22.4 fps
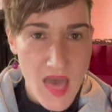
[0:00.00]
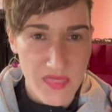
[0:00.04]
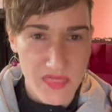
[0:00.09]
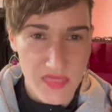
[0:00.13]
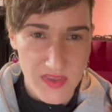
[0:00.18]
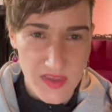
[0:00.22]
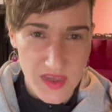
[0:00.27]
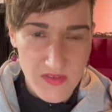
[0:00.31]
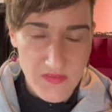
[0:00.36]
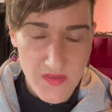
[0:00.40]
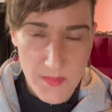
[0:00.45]

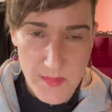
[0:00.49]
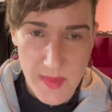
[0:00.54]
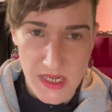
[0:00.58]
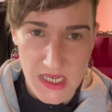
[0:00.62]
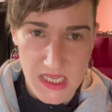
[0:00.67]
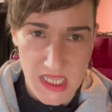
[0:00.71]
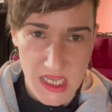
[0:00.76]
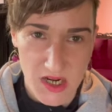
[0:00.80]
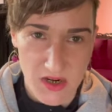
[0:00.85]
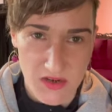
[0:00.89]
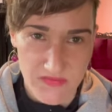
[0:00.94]
Think of a
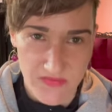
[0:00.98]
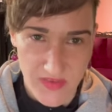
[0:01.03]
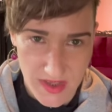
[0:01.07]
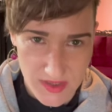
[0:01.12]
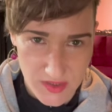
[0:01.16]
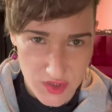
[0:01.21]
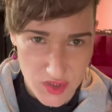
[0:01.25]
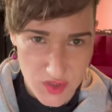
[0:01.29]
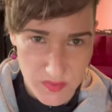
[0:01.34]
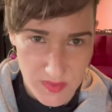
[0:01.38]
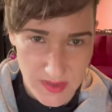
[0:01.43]
Medicare
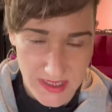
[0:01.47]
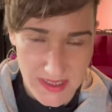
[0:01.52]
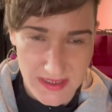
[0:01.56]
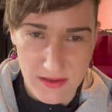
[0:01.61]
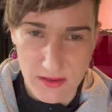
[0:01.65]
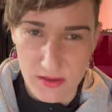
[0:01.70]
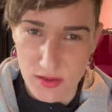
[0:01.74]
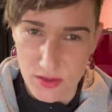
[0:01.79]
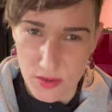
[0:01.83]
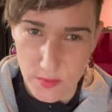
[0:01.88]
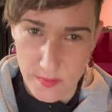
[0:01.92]
Advantage plan a
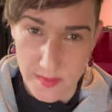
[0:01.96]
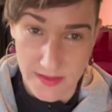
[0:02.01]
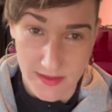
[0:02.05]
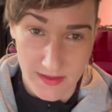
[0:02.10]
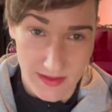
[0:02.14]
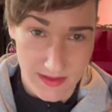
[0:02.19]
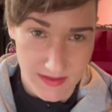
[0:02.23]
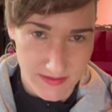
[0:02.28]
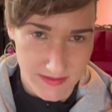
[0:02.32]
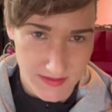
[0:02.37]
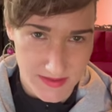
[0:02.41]
little bit
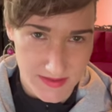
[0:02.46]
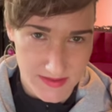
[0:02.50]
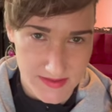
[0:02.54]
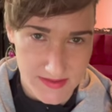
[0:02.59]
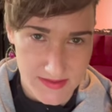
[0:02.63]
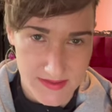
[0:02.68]
like this.